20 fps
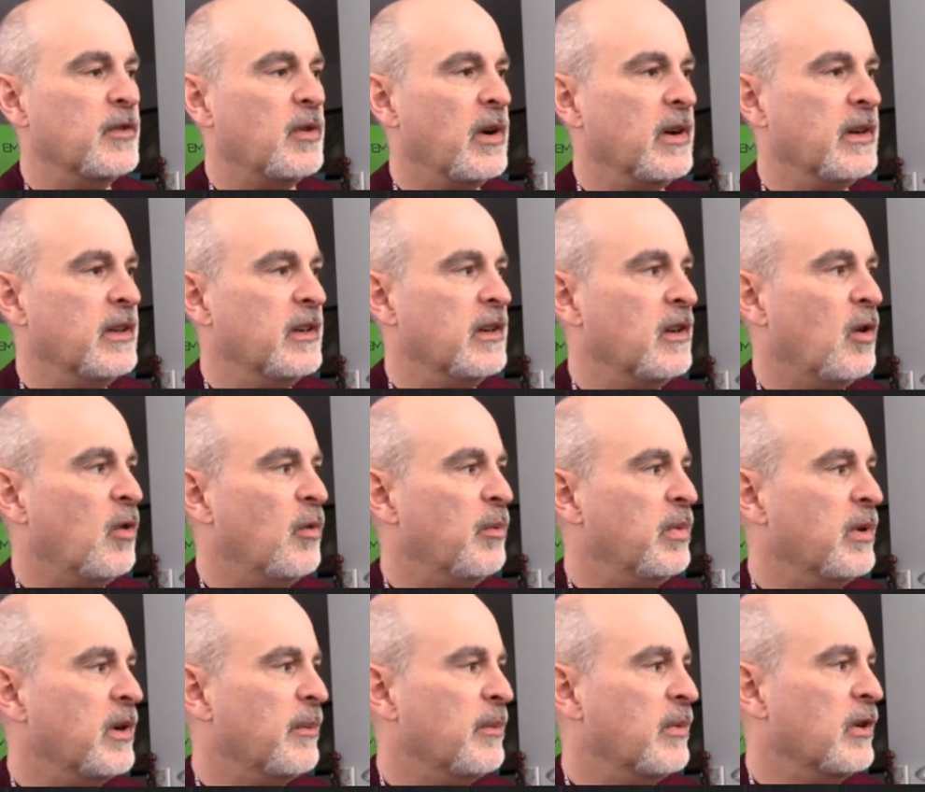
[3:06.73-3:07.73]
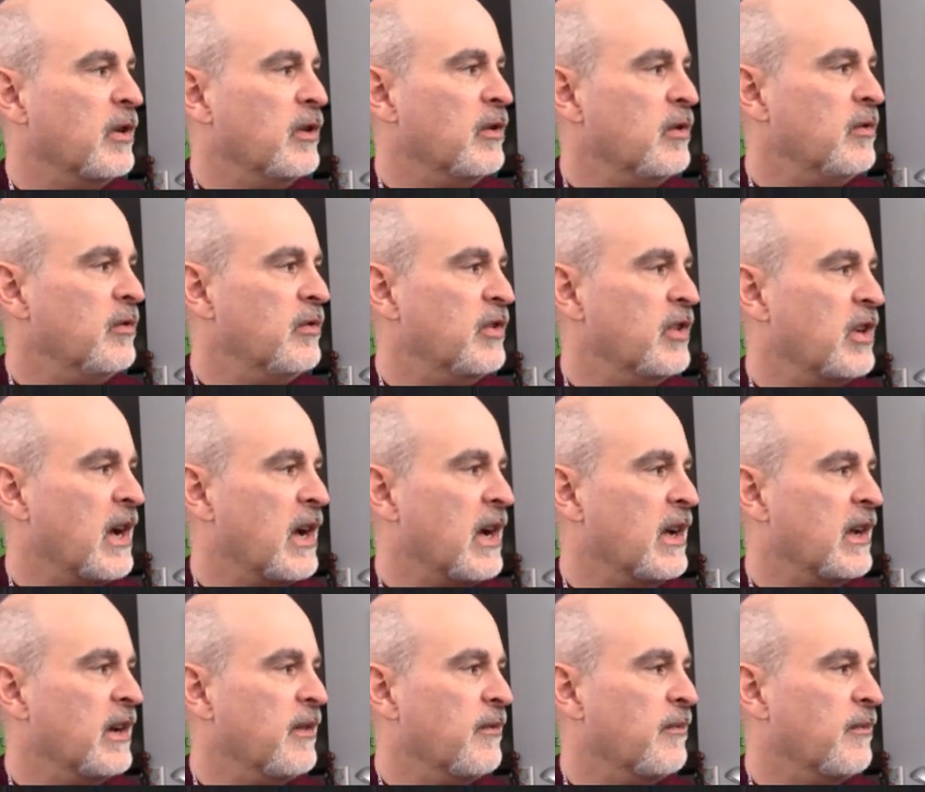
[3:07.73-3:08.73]
So I'm going to open up a new
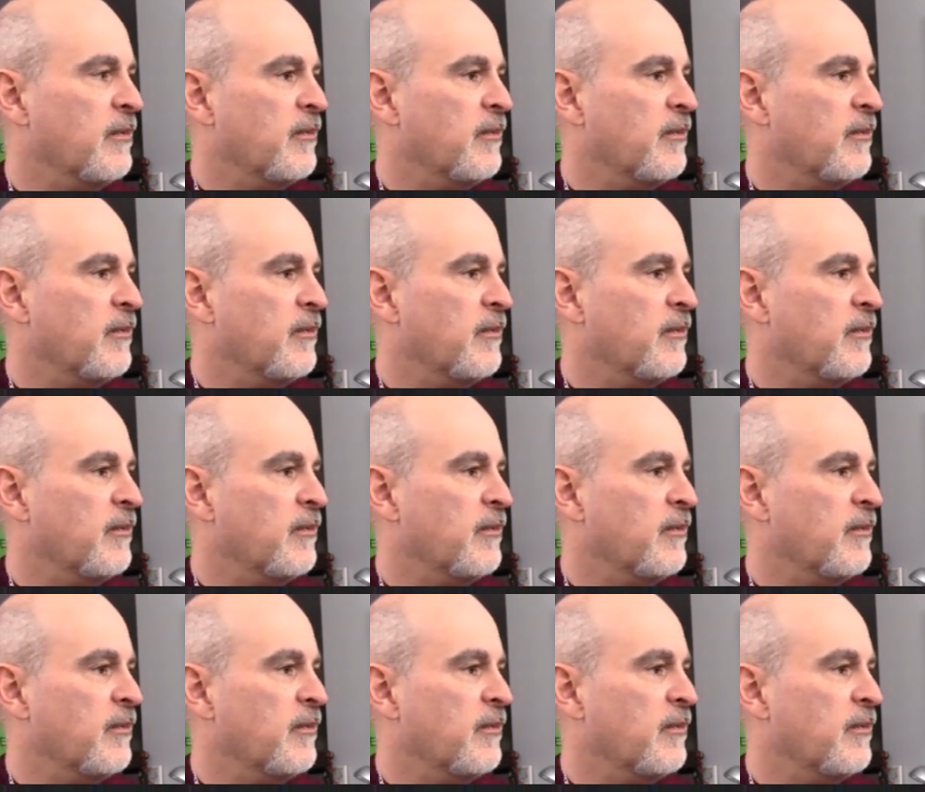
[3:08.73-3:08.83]
chat,